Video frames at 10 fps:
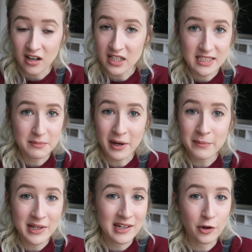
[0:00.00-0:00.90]
I didn't
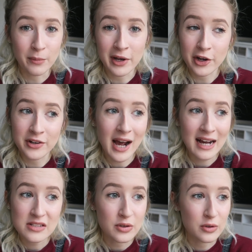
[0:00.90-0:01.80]
mind being it on my own
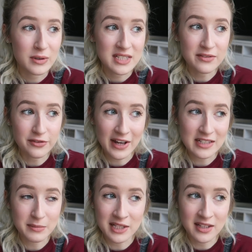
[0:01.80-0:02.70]
at all. It didn't
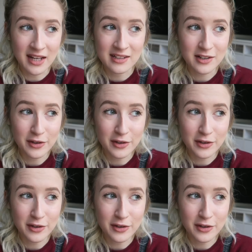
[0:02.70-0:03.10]
faze me in the end.